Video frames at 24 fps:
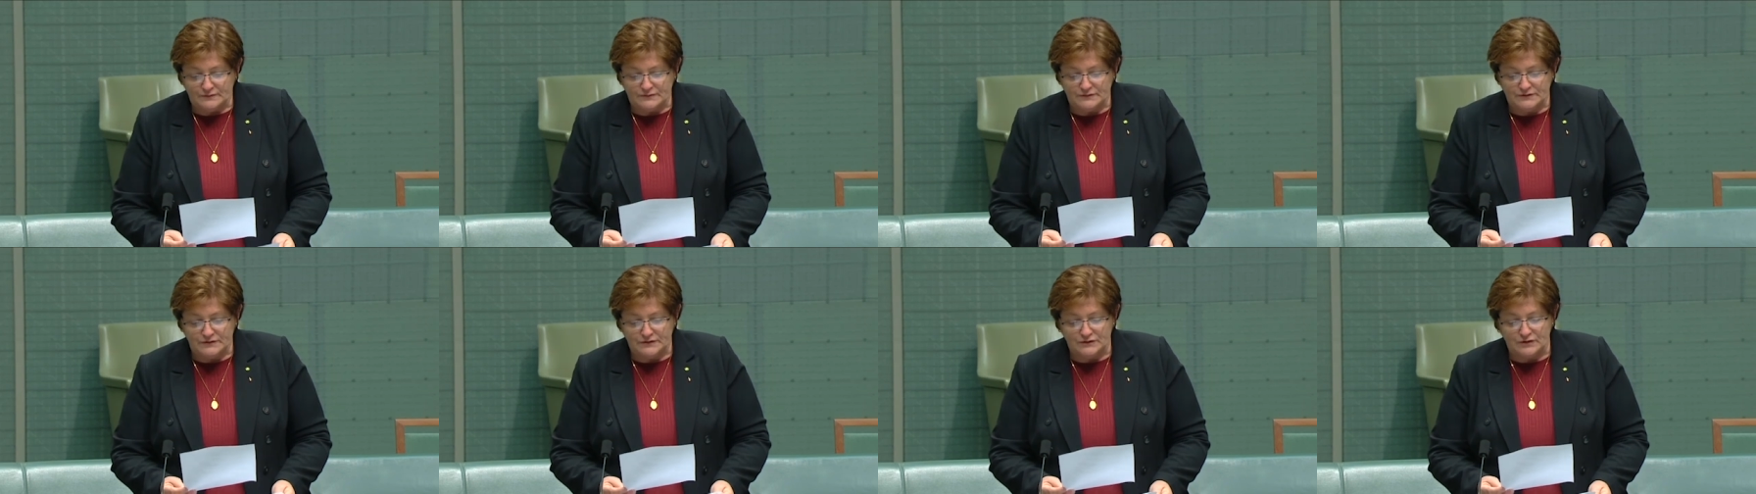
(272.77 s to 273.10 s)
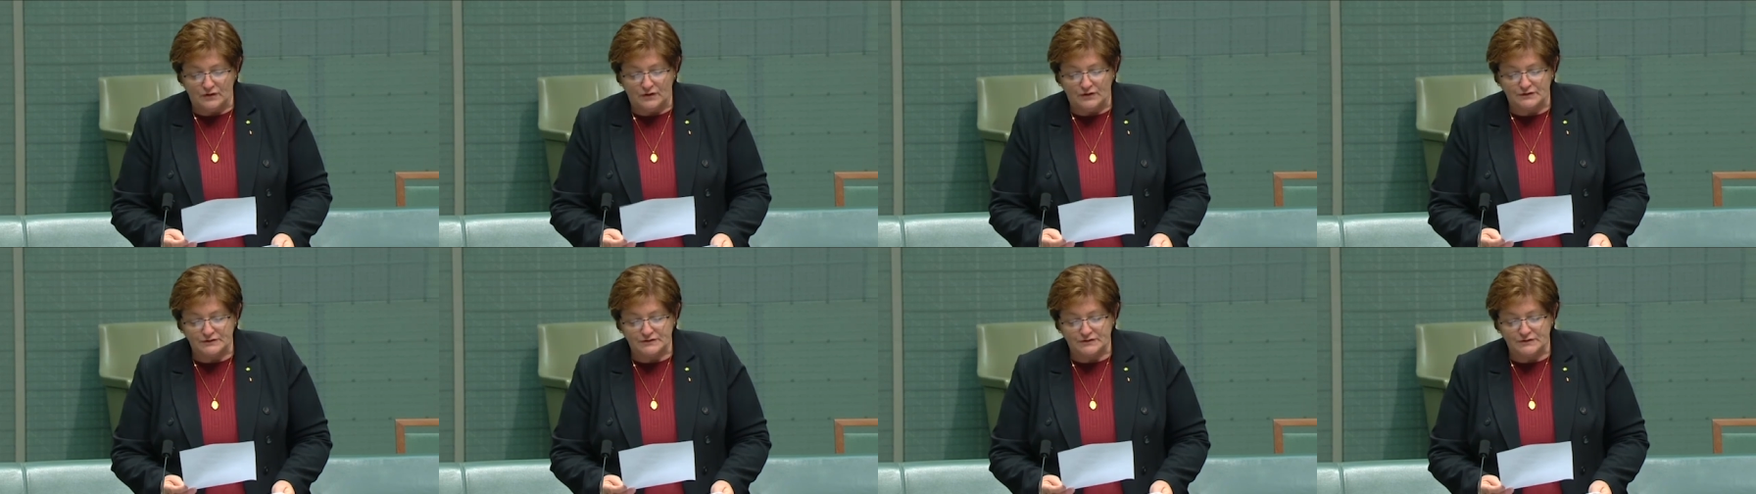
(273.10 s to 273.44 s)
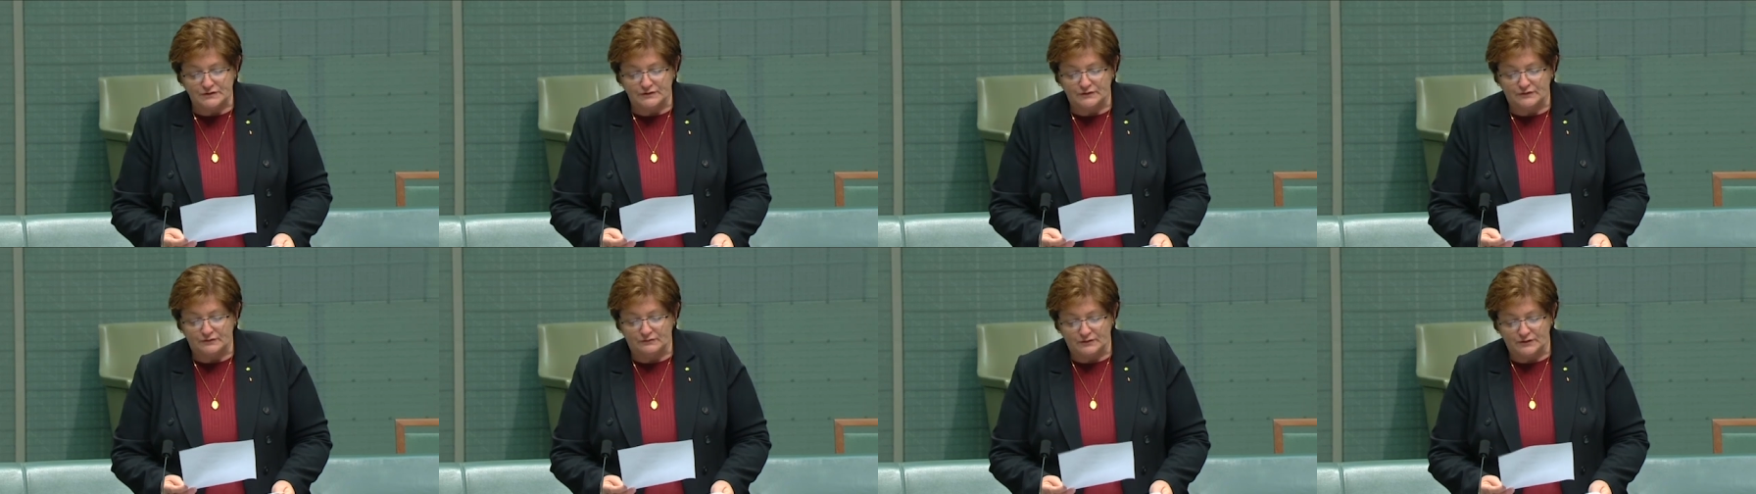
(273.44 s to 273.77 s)
do not
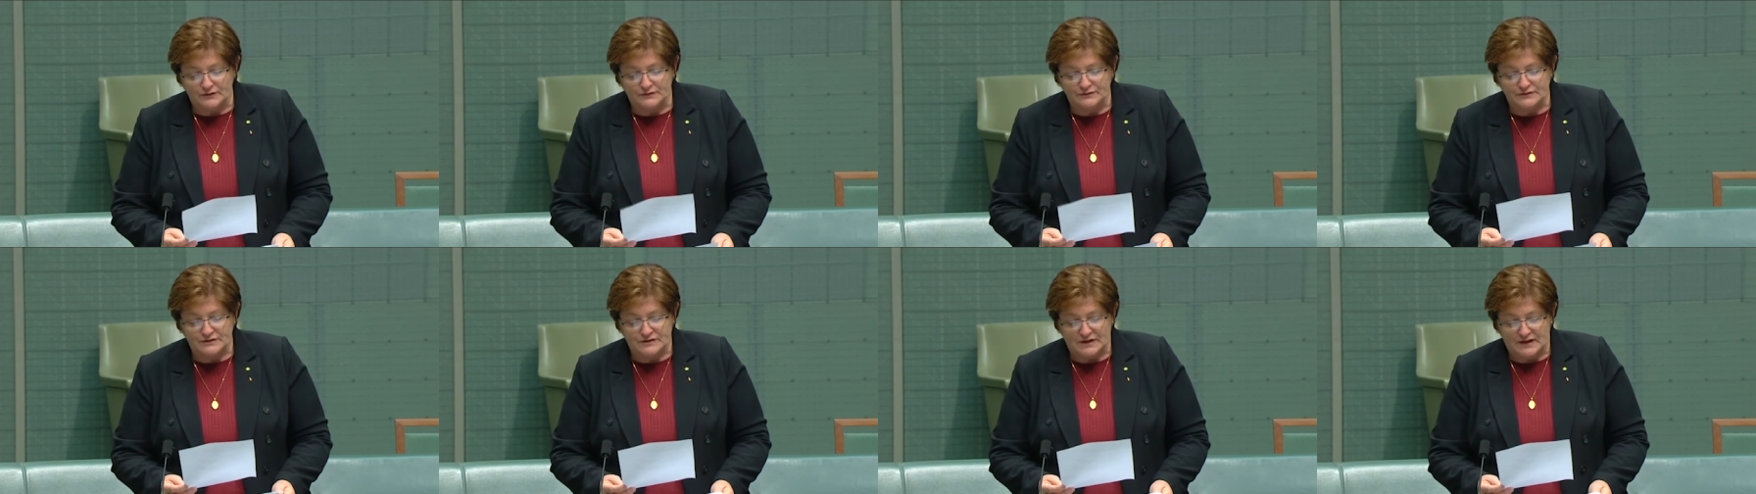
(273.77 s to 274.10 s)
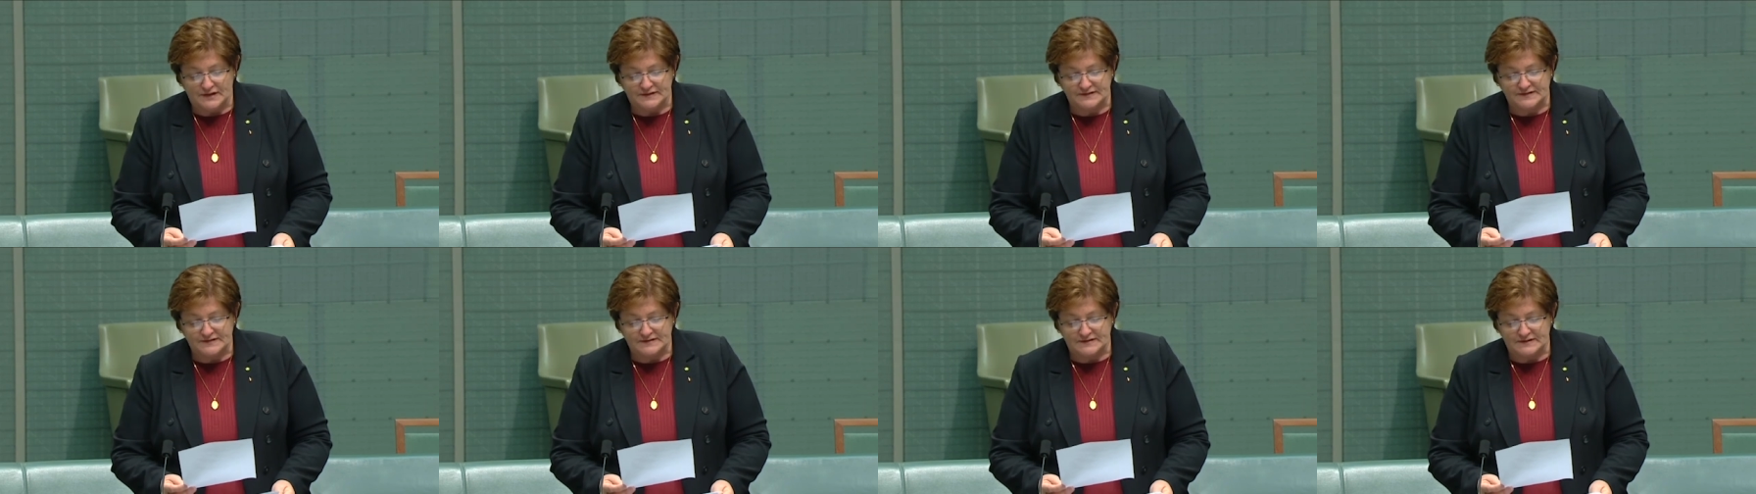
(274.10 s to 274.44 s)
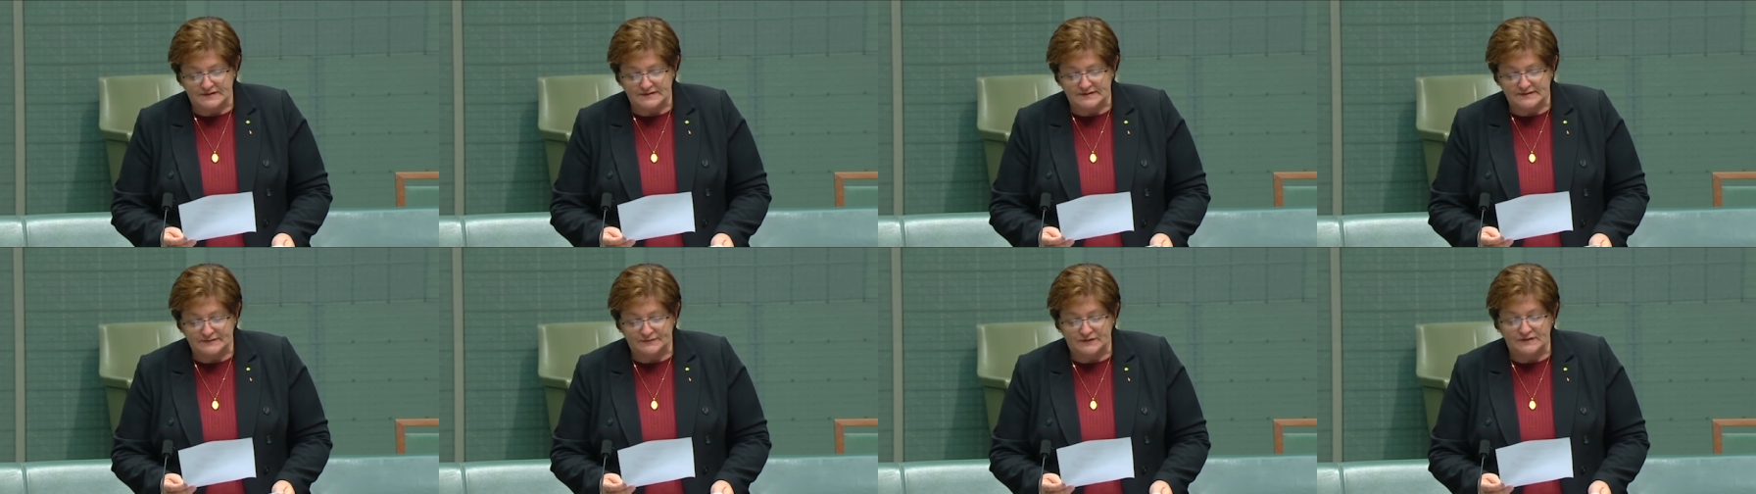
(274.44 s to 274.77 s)
do the real
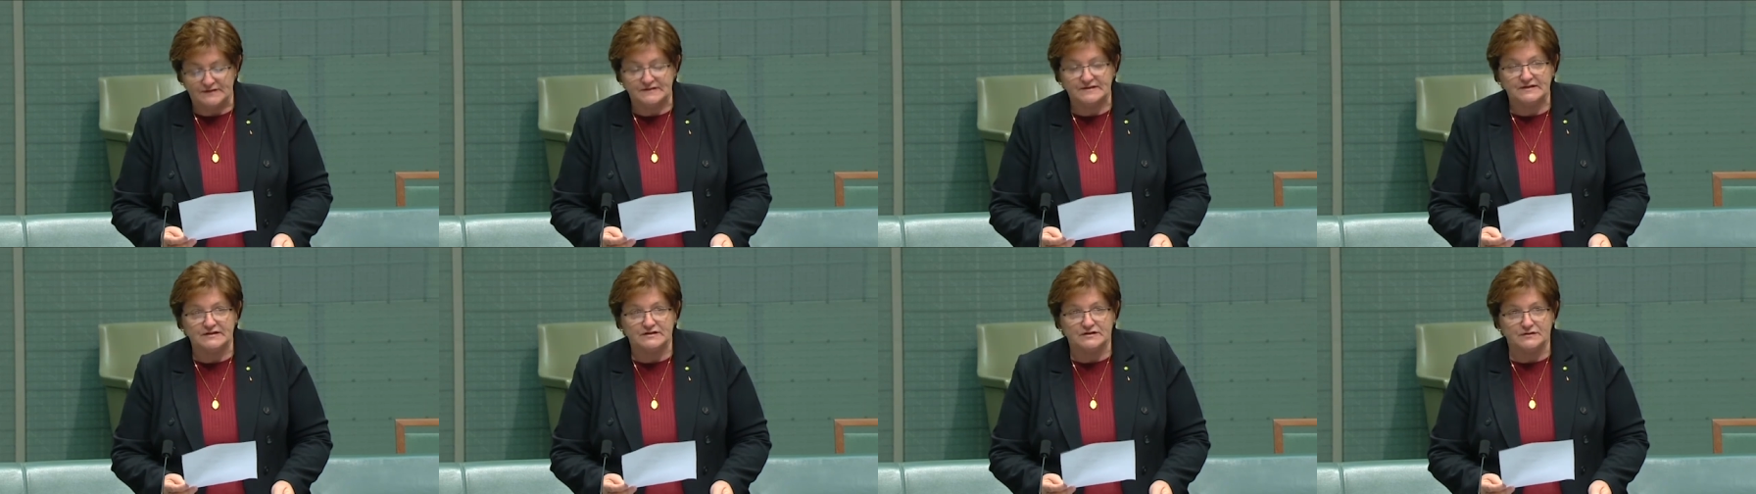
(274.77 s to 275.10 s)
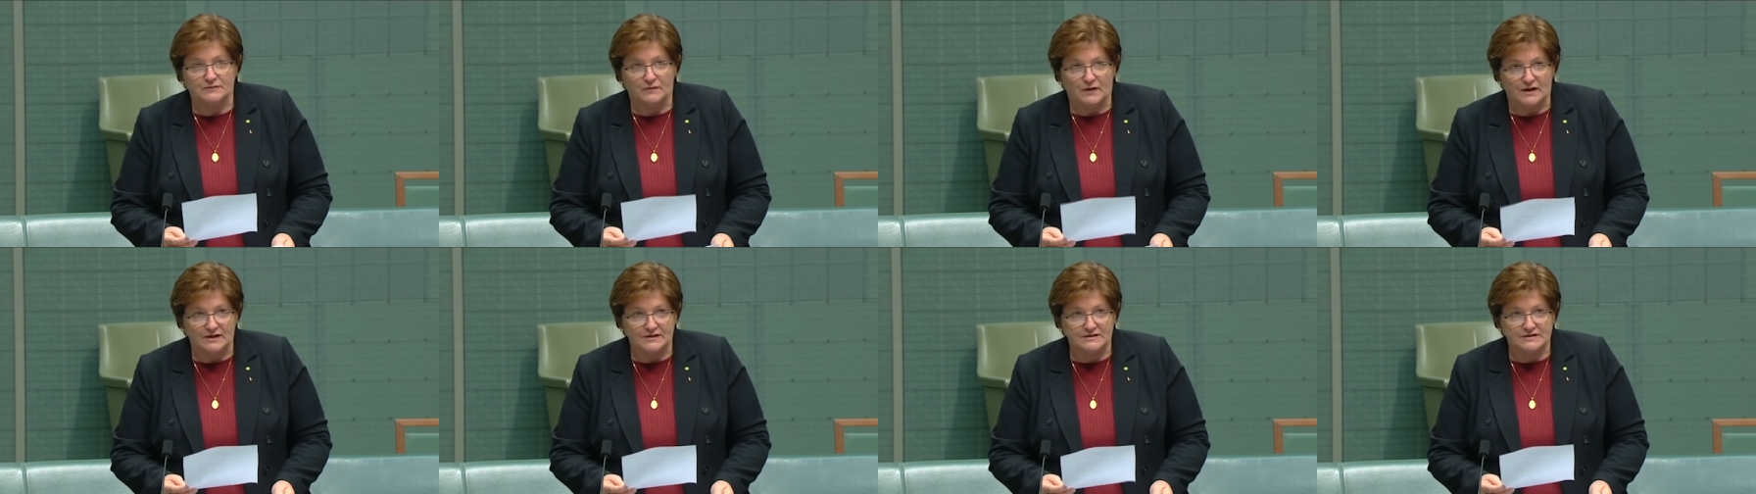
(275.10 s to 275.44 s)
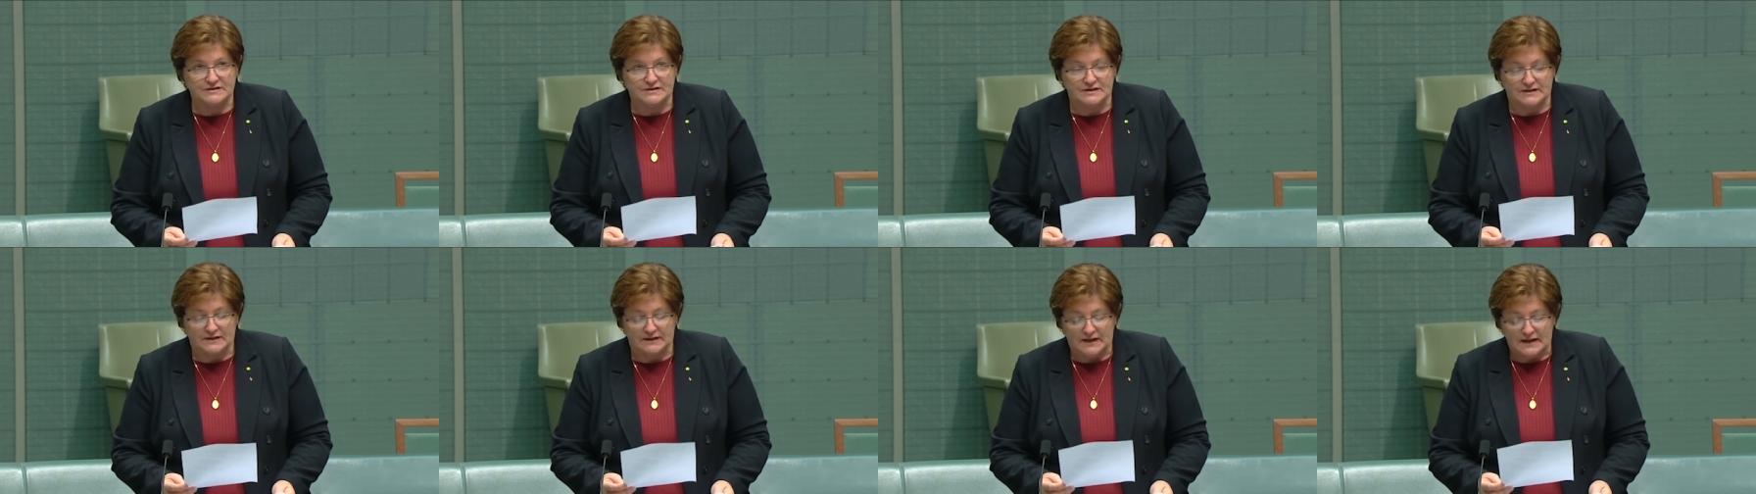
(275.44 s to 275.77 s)
justice for the
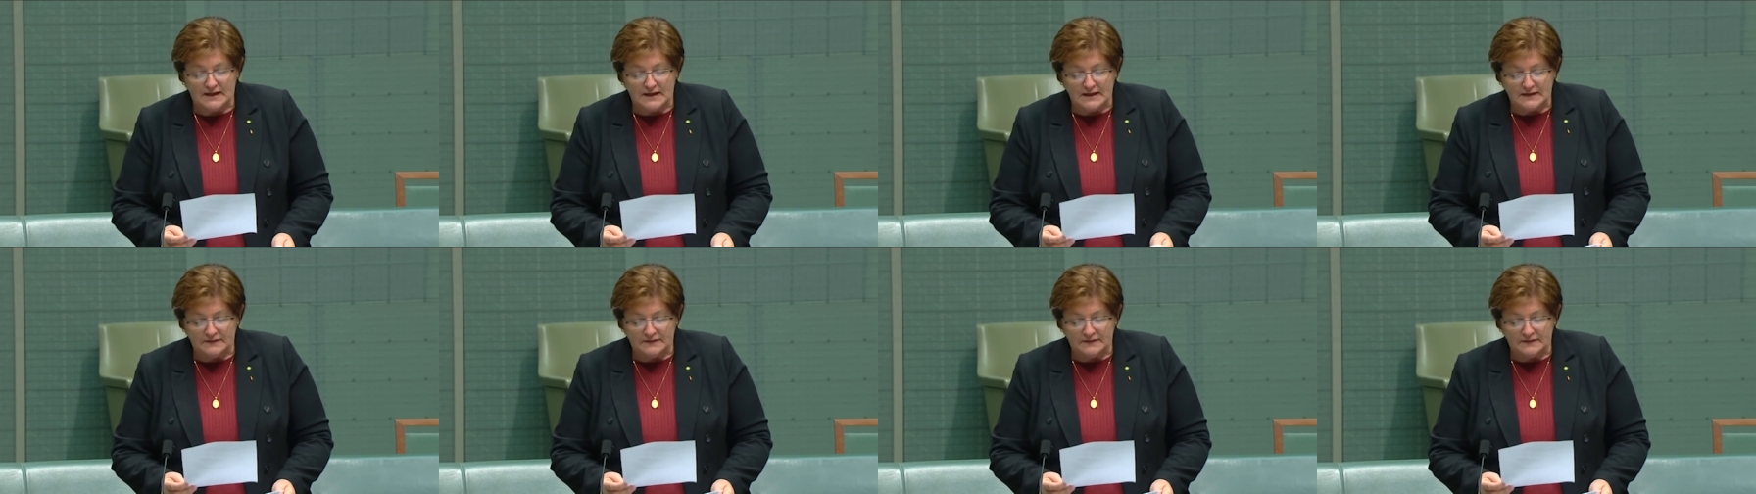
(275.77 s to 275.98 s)
situation